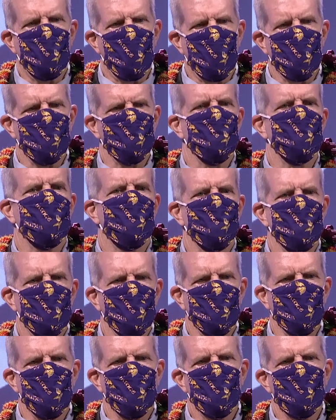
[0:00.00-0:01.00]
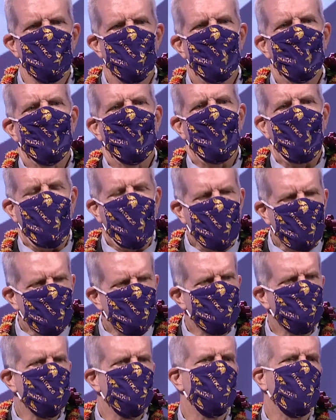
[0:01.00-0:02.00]
exciting, part of something
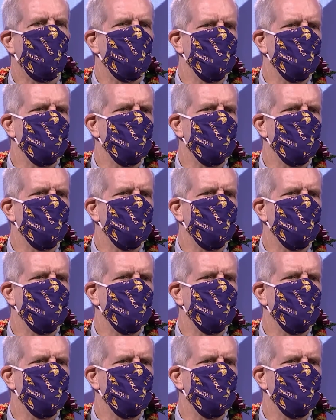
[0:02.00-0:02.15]
new.